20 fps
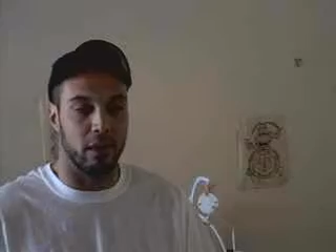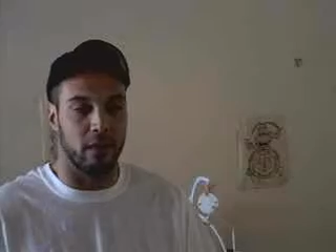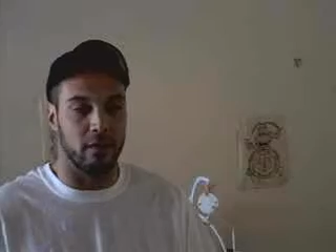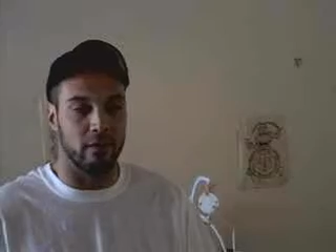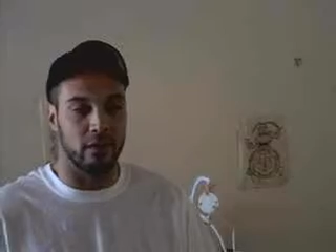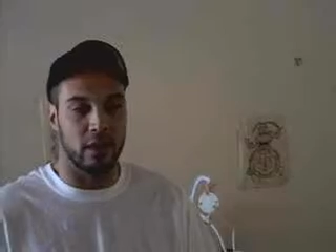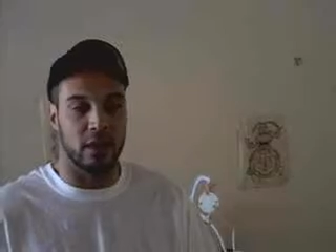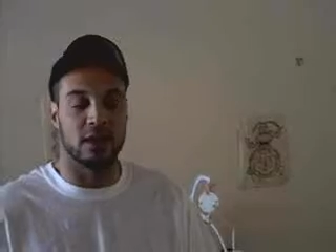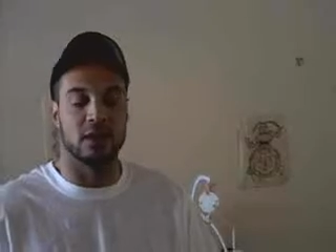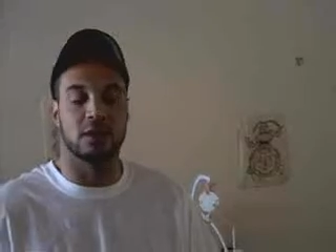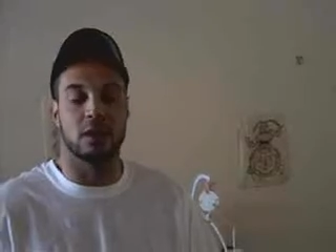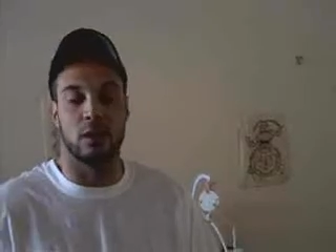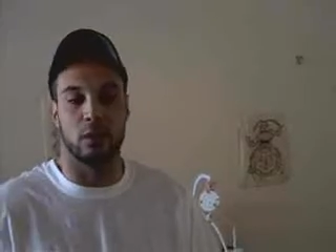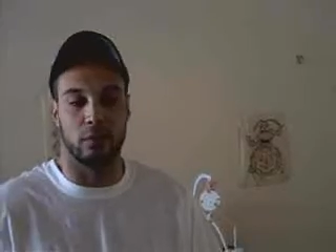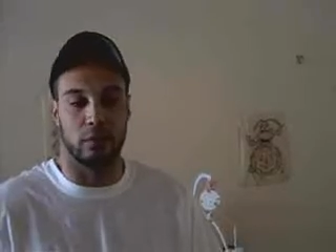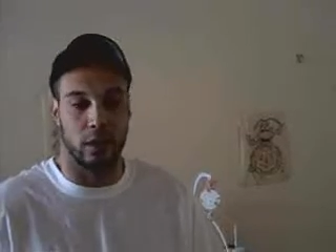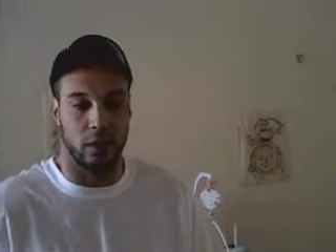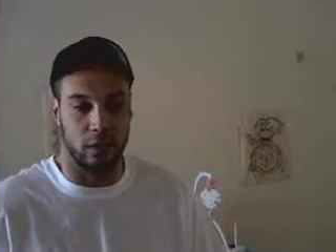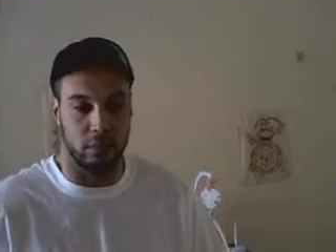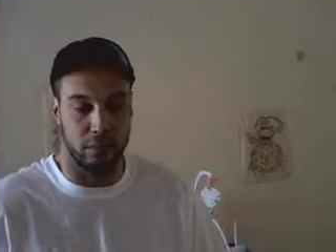He's the only
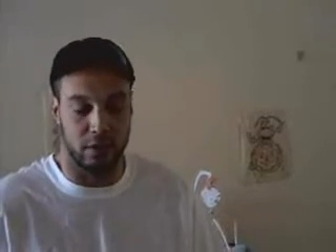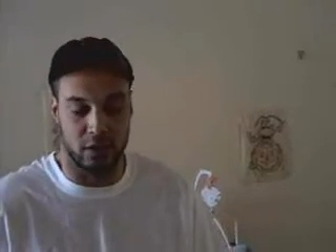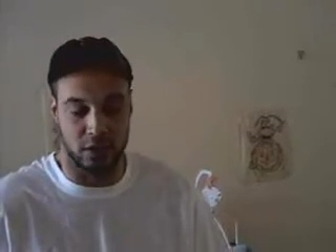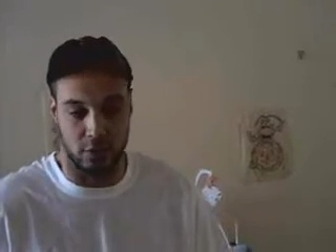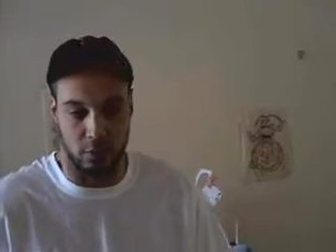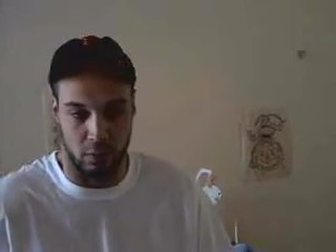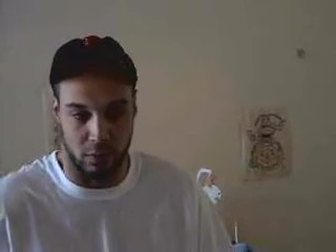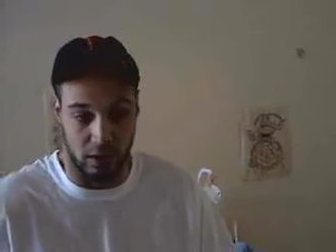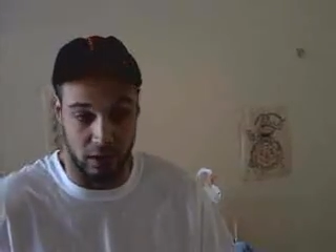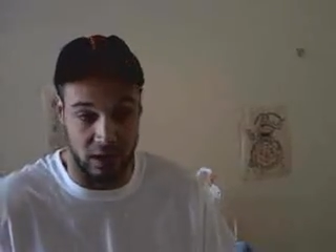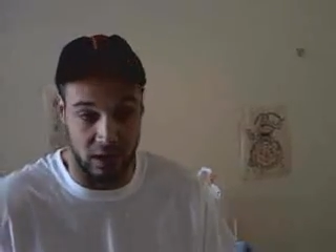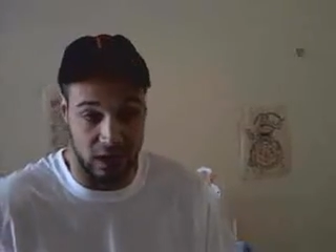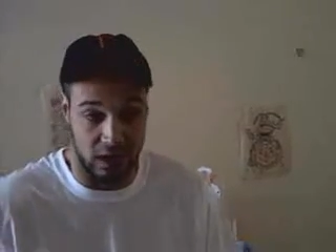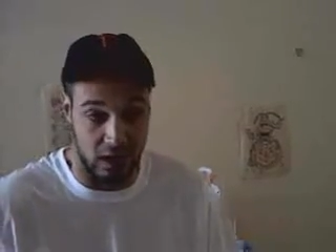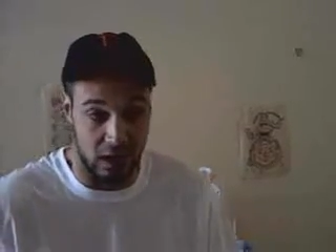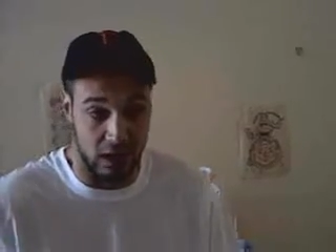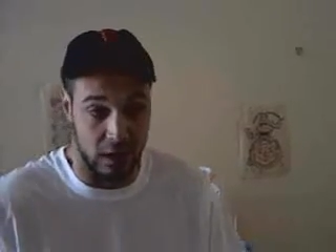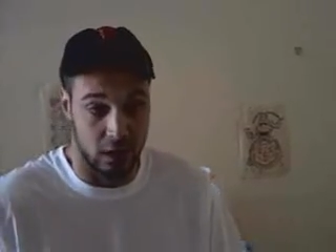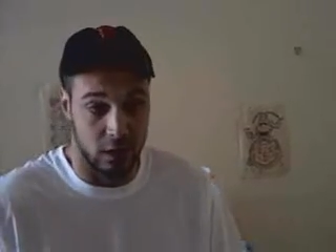other person with a key